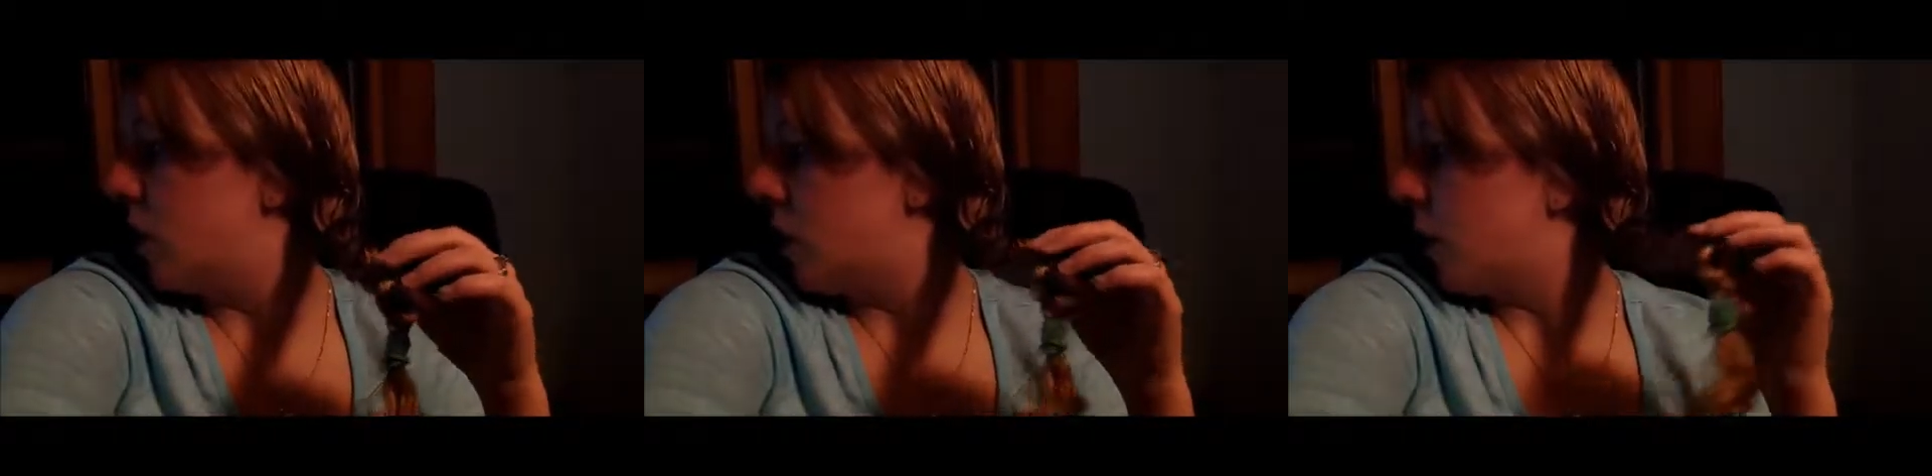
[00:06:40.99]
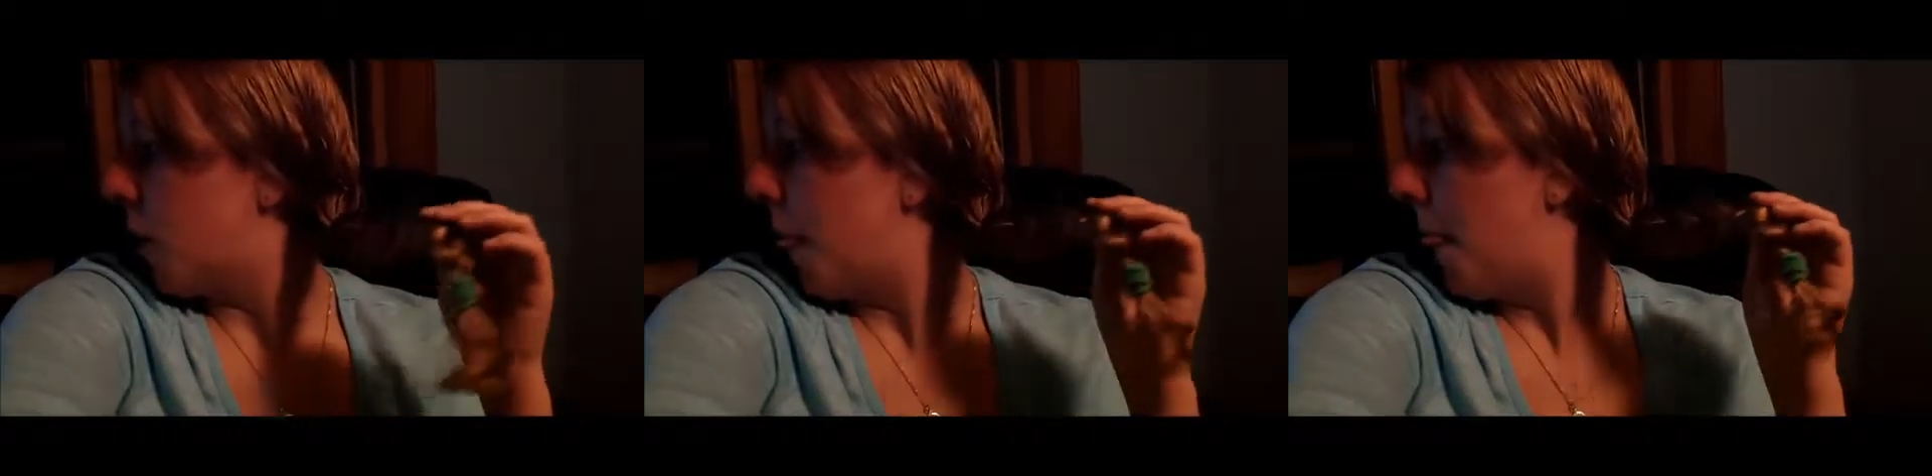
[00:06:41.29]

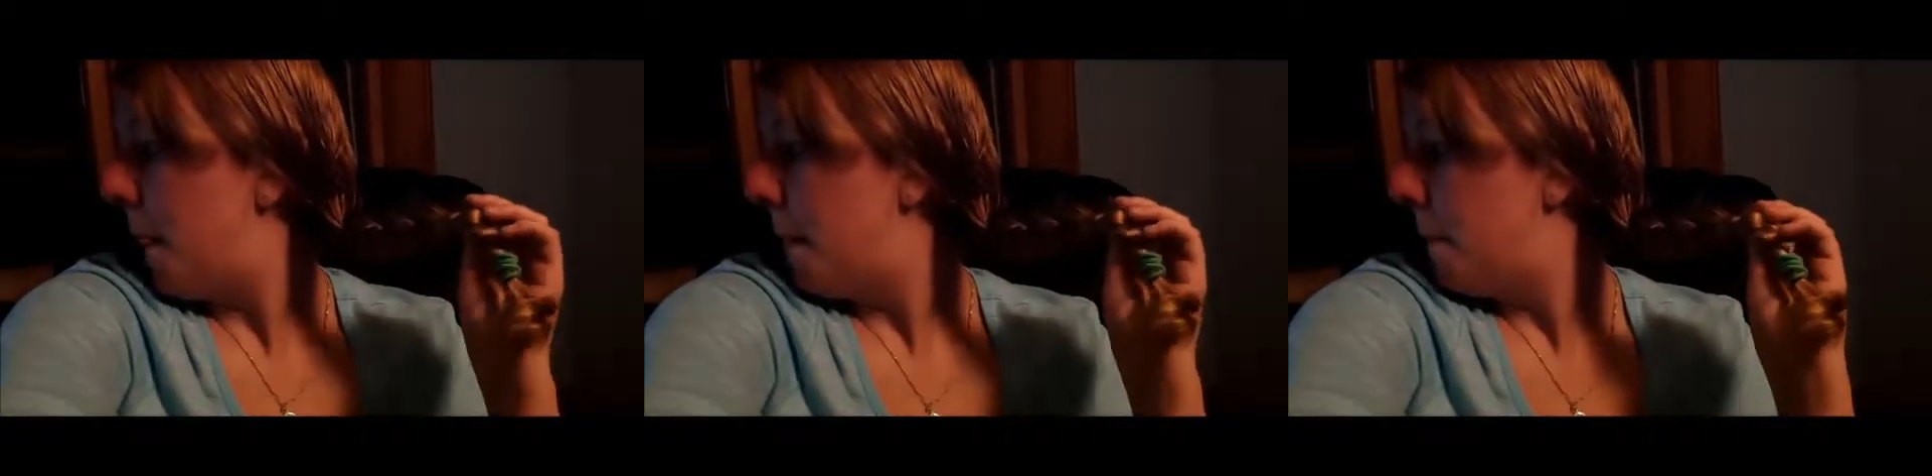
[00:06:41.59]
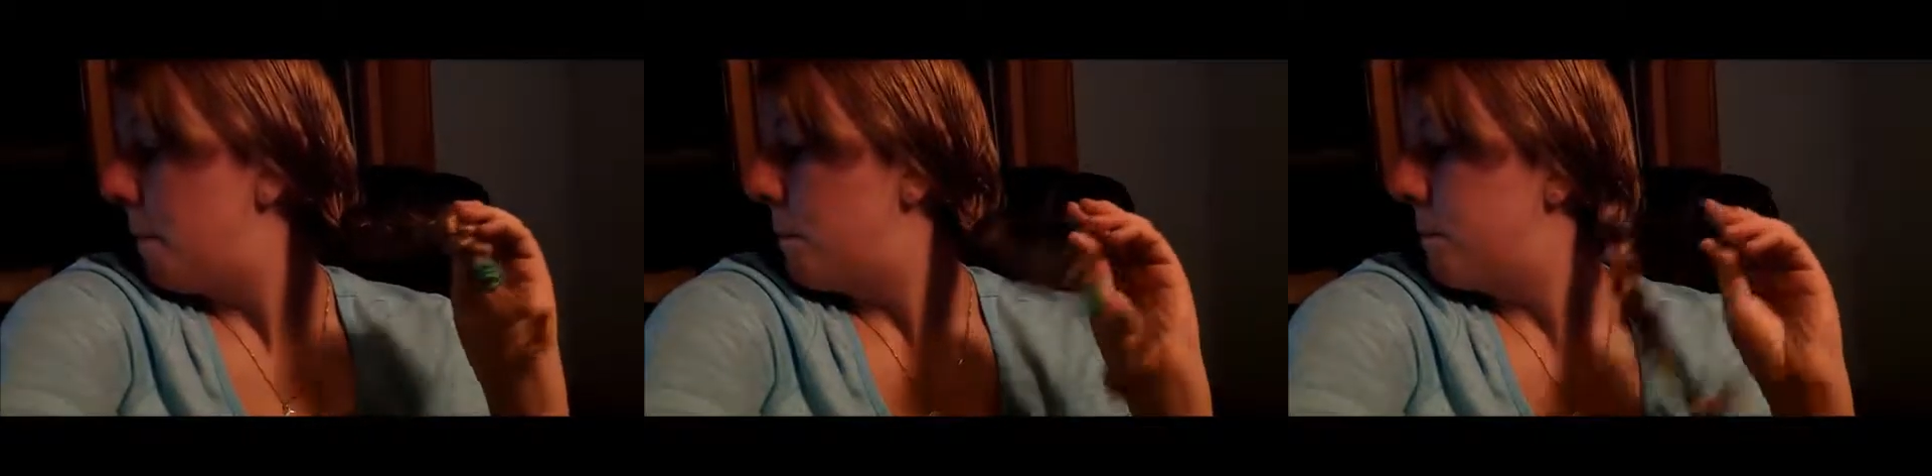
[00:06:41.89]
here.
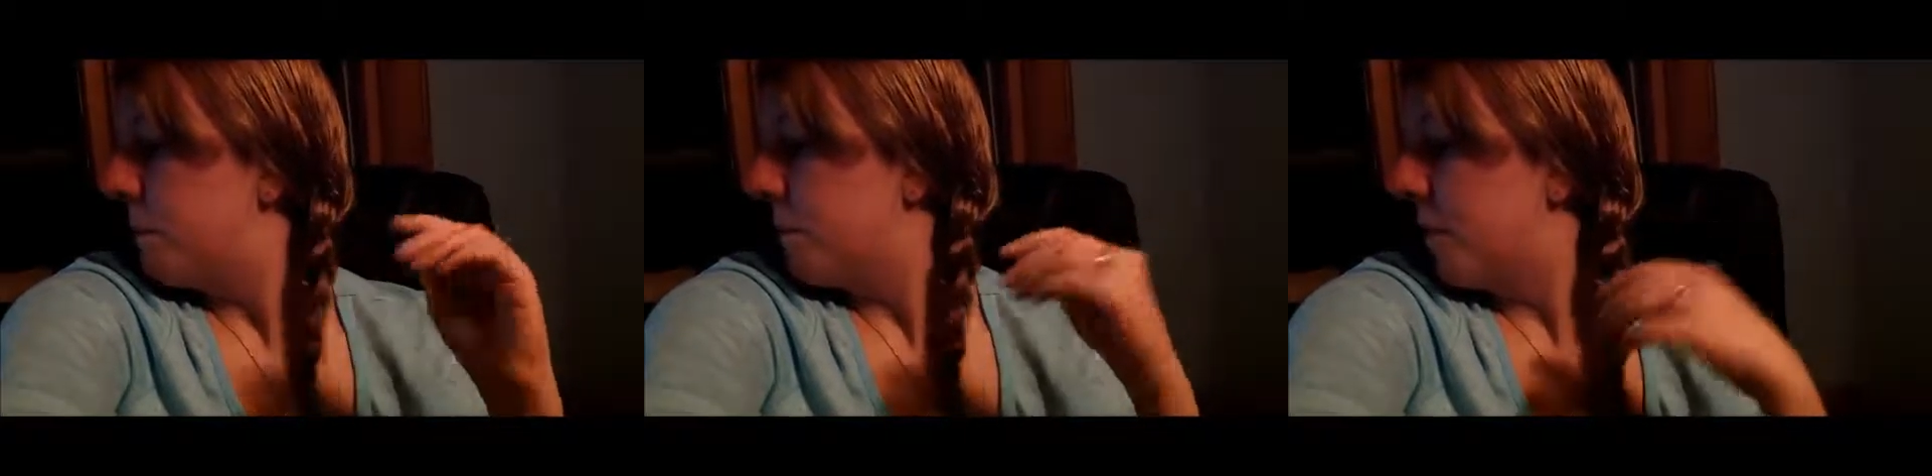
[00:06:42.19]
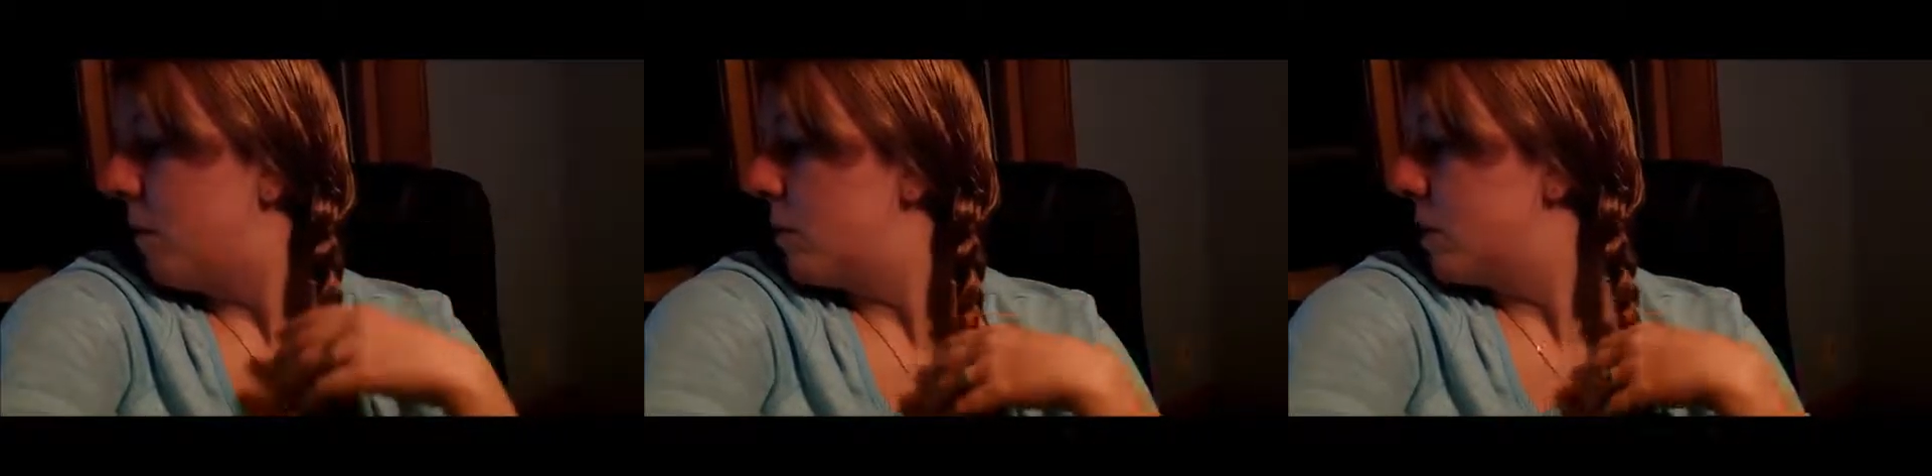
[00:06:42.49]

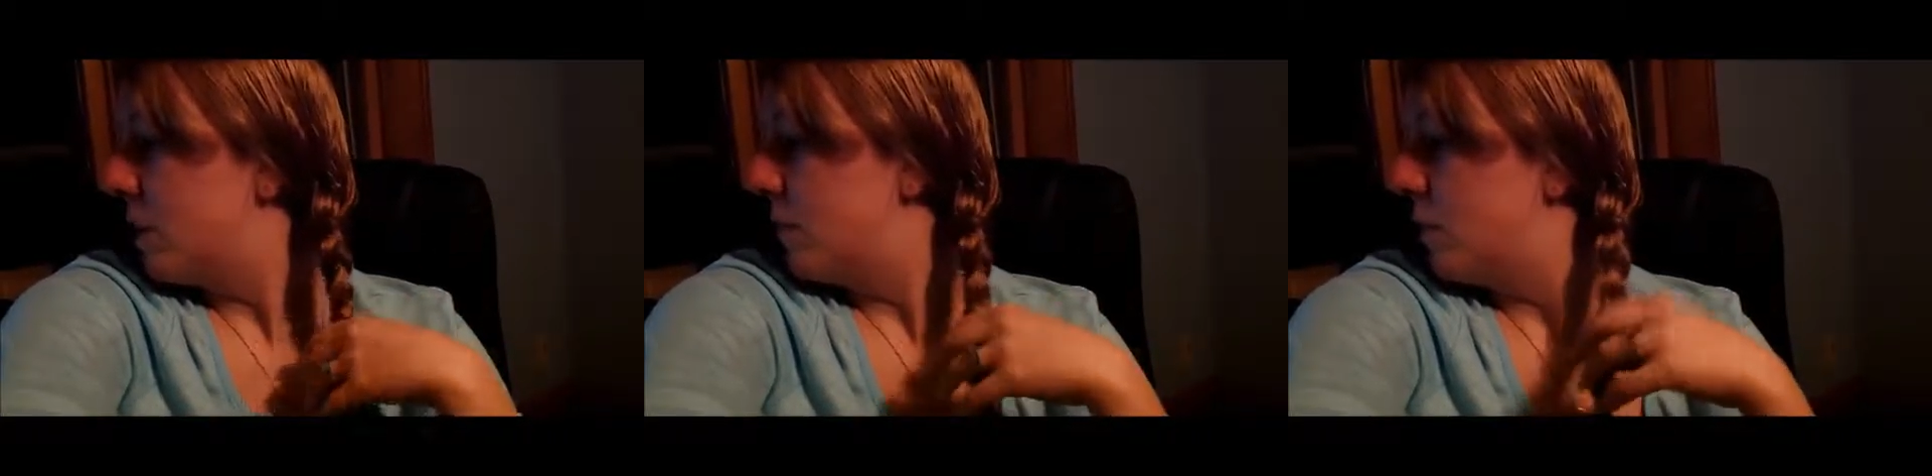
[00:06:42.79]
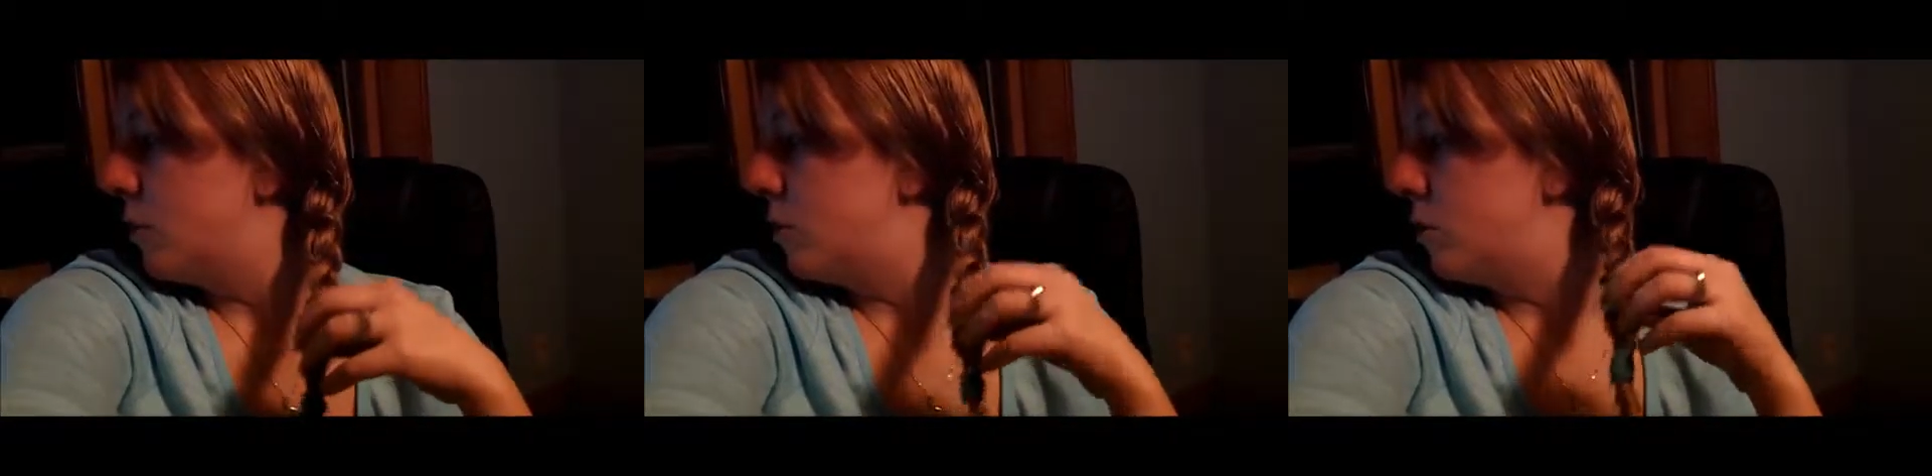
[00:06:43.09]
Oh, it's on
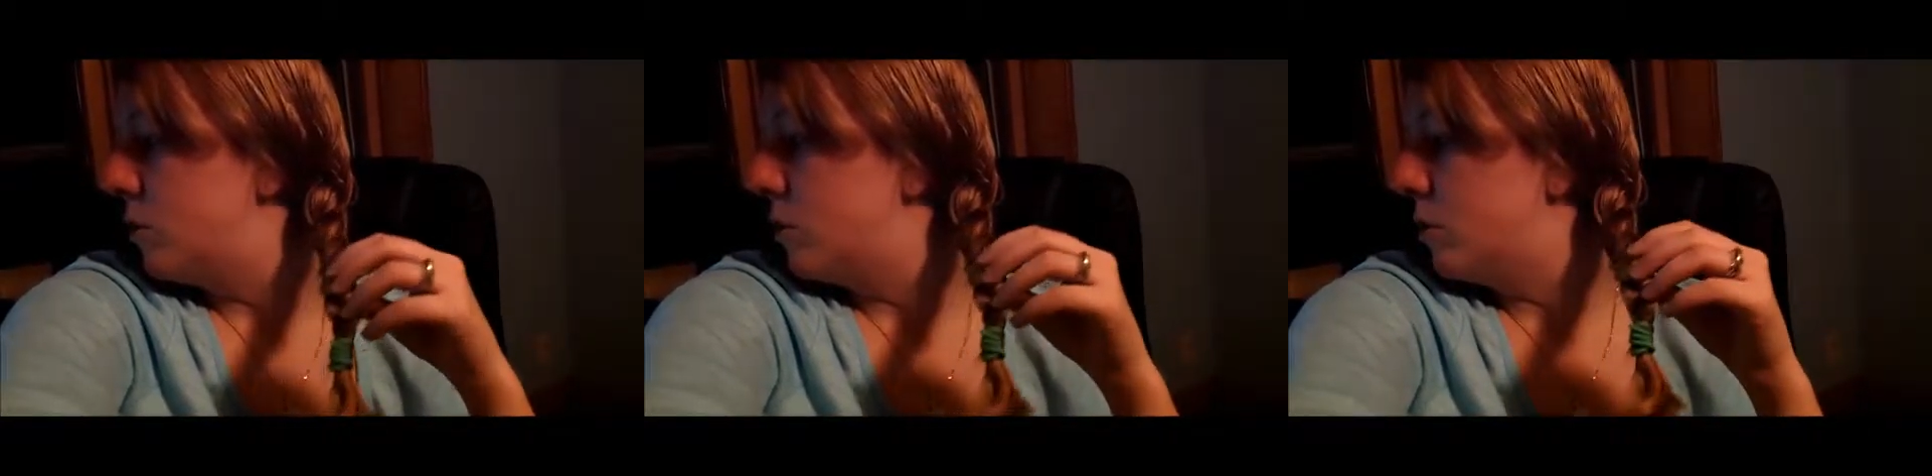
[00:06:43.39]
though too.